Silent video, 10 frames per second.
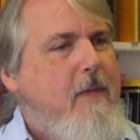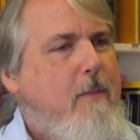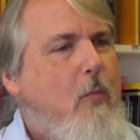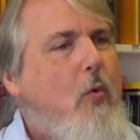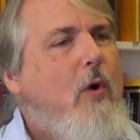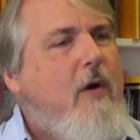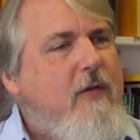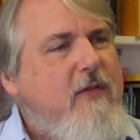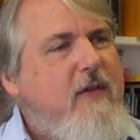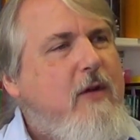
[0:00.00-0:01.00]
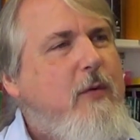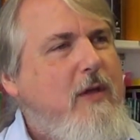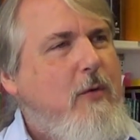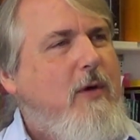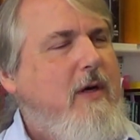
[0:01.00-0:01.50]
the more
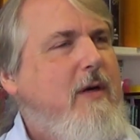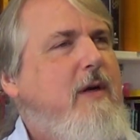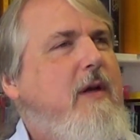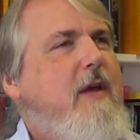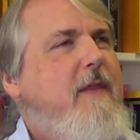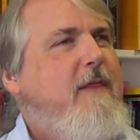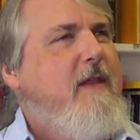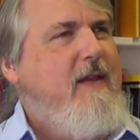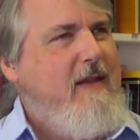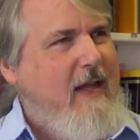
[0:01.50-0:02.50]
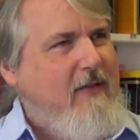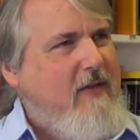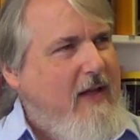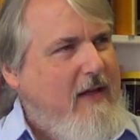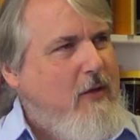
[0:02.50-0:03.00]
secret you are, the
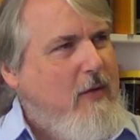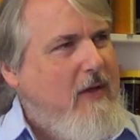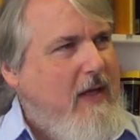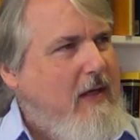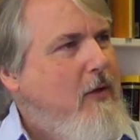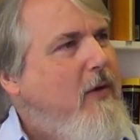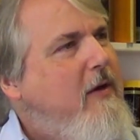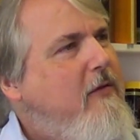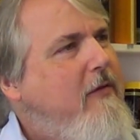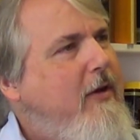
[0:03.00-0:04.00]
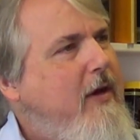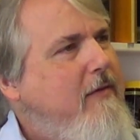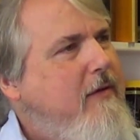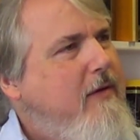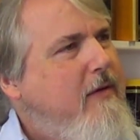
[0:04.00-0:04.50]
less likely you are to survive.